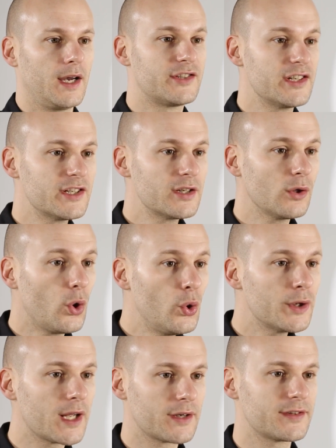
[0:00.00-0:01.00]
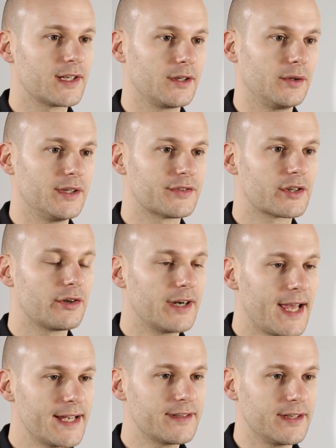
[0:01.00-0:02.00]
A digital audio signal is
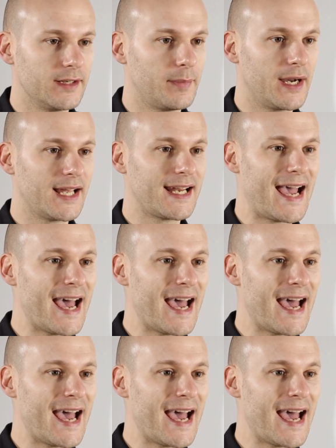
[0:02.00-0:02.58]
created by an